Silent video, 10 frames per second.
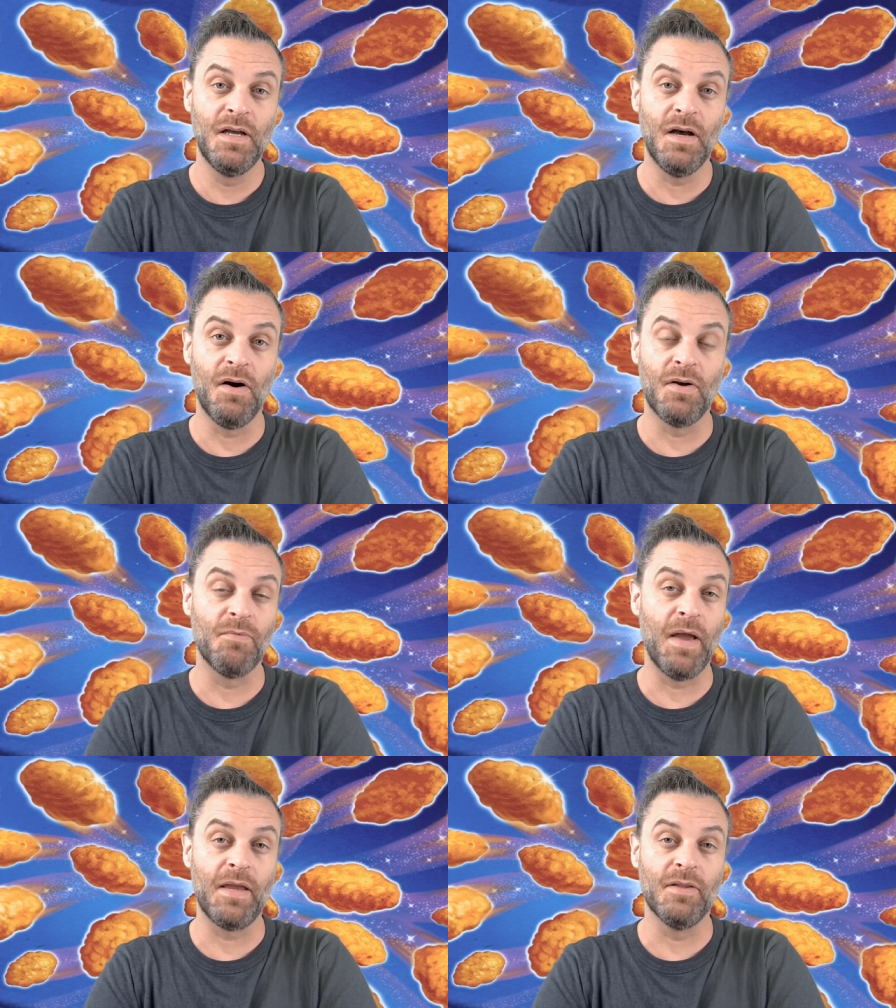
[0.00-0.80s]
on a
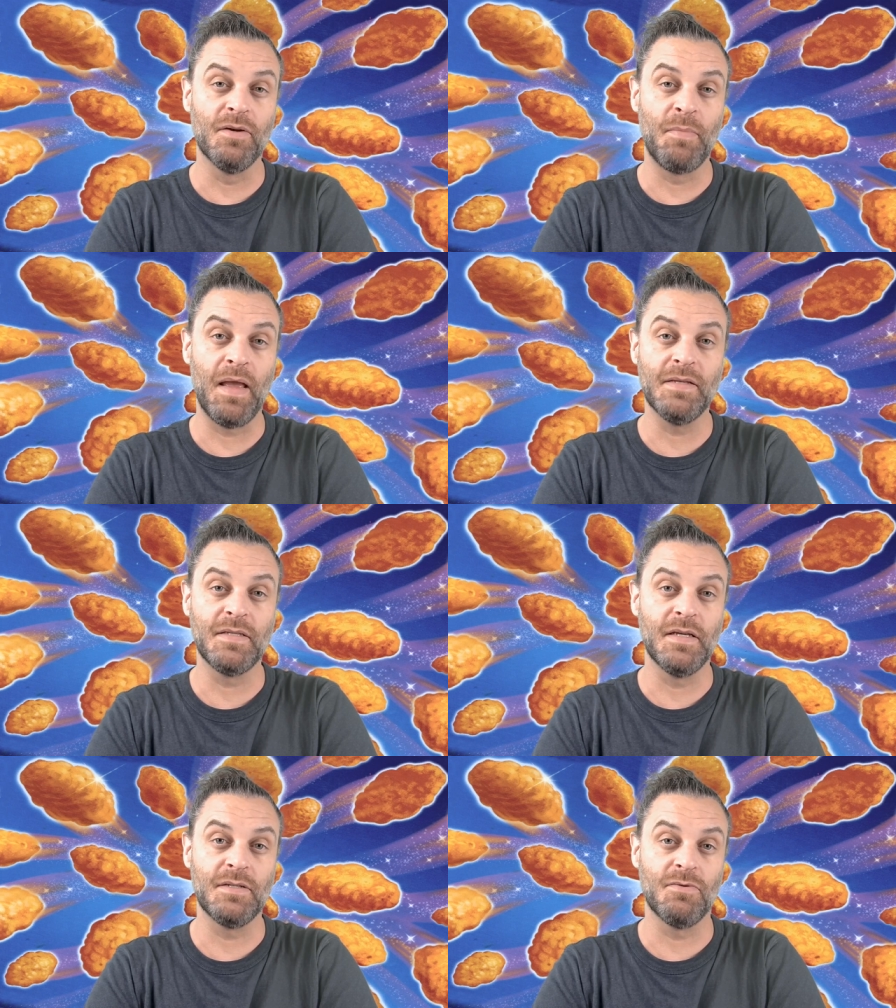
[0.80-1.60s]
regular
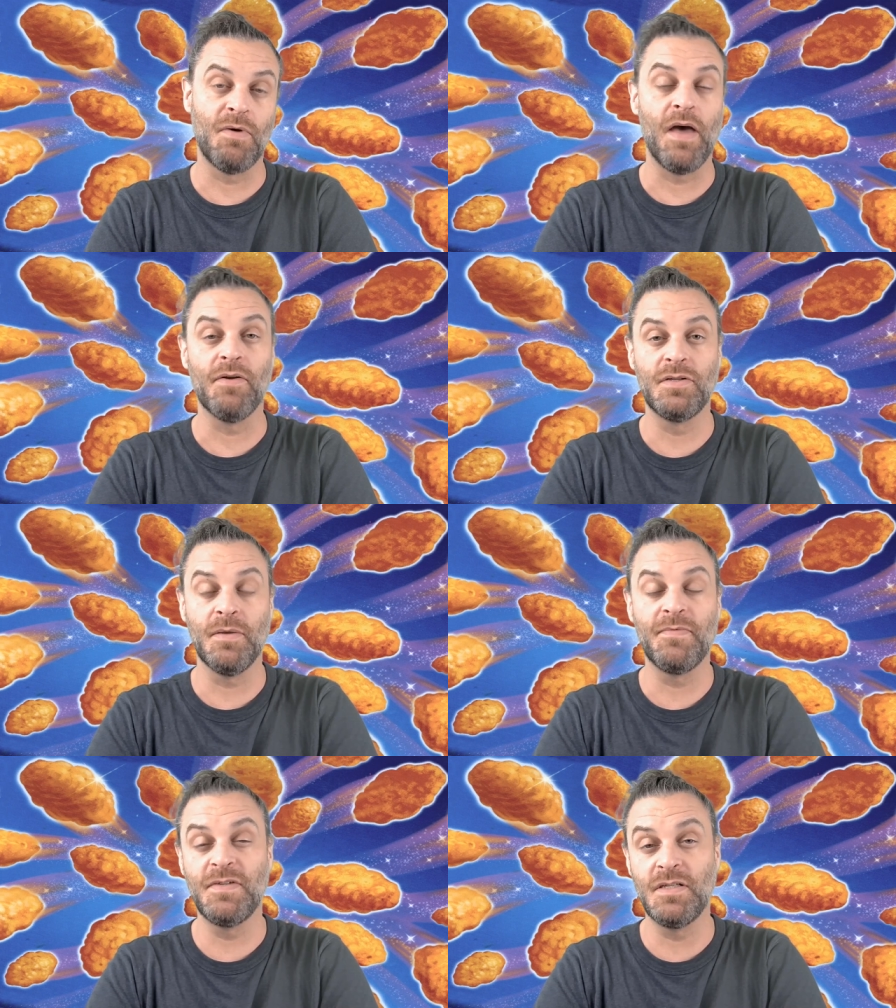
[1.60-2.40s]
basis, or rather,
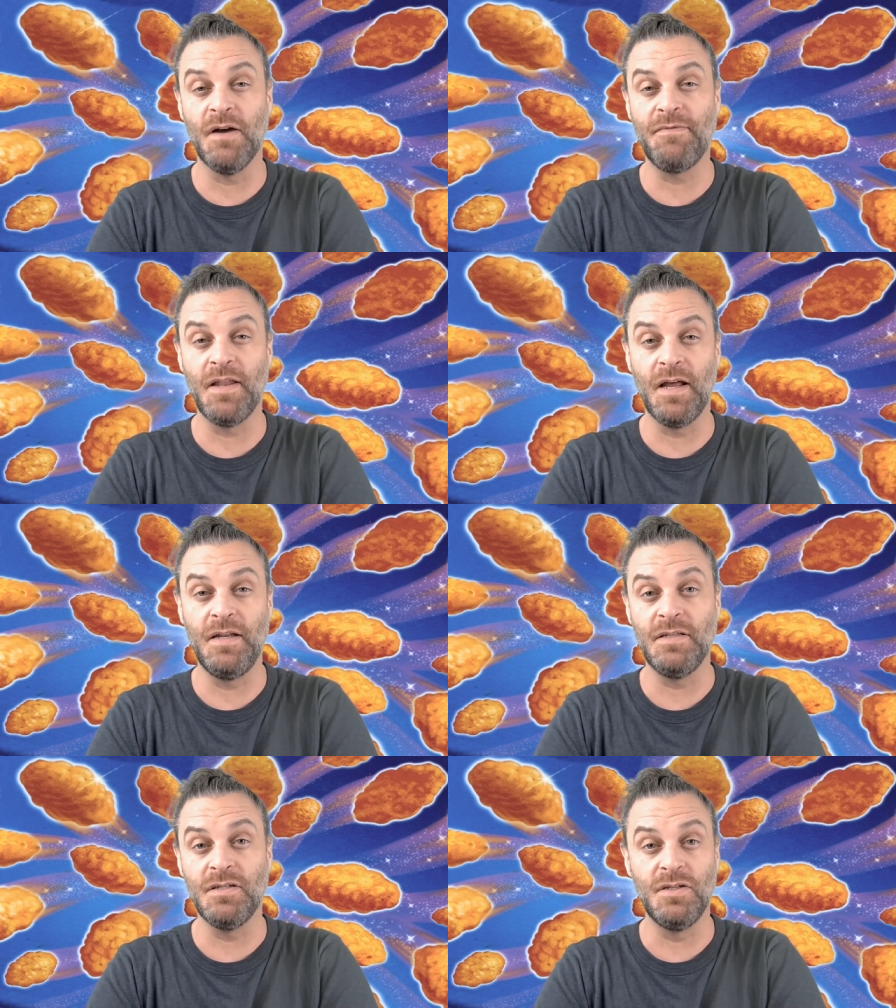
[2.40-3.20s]
stuff that I
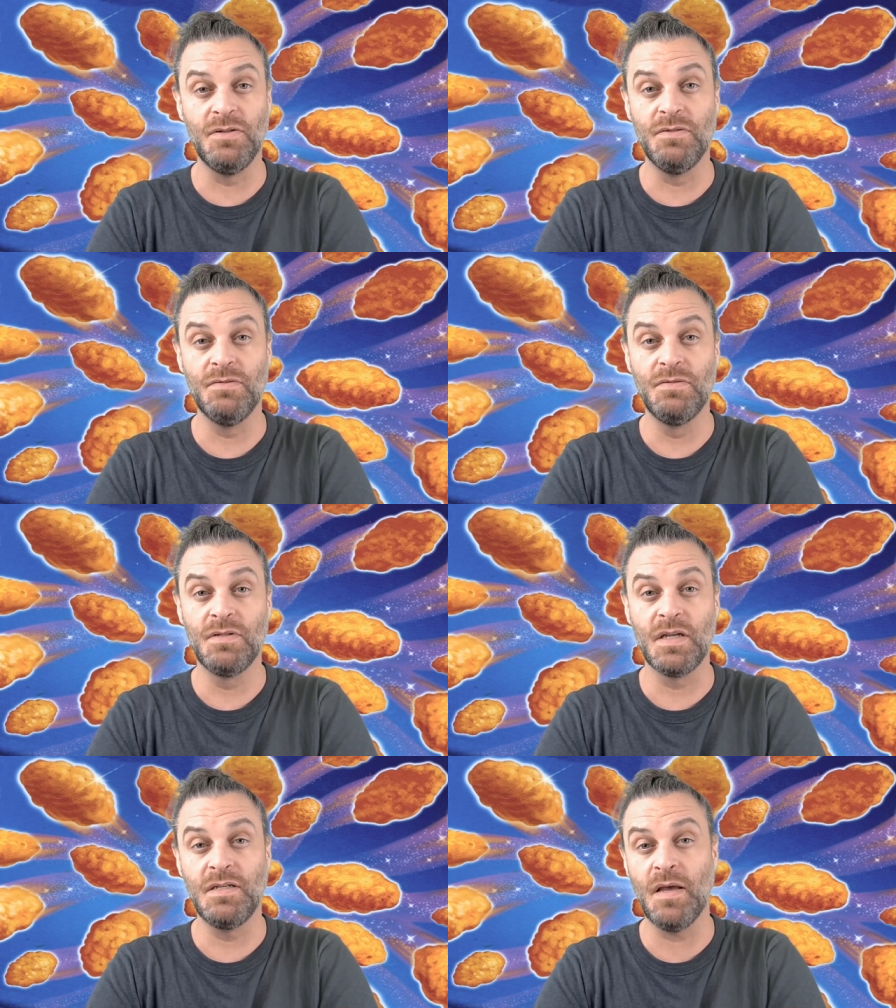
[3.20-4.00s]
need to do
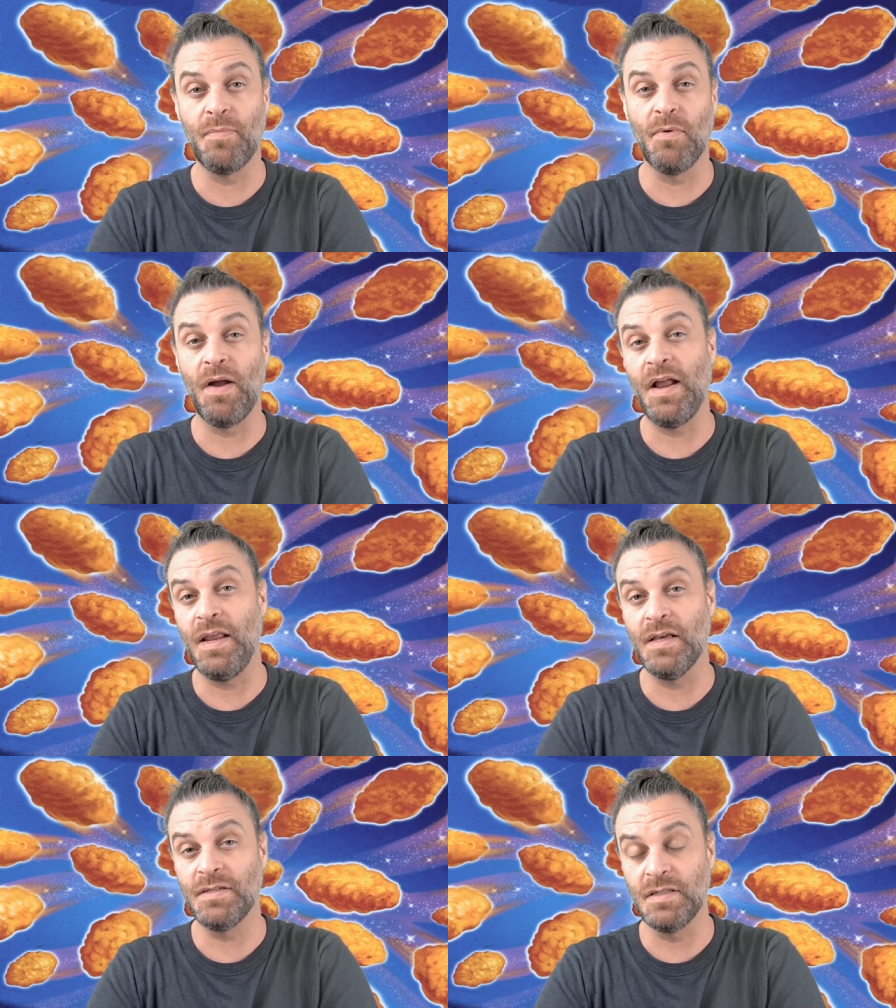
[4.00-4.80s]

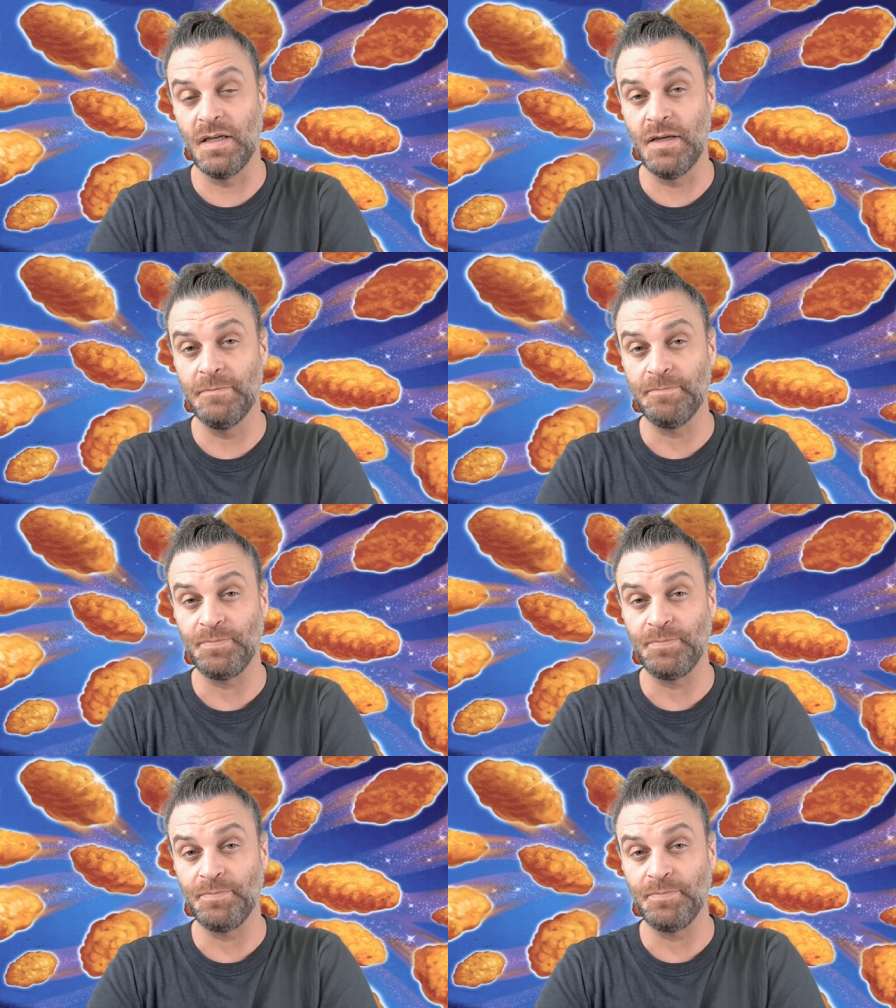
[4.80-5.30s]
contemporaneously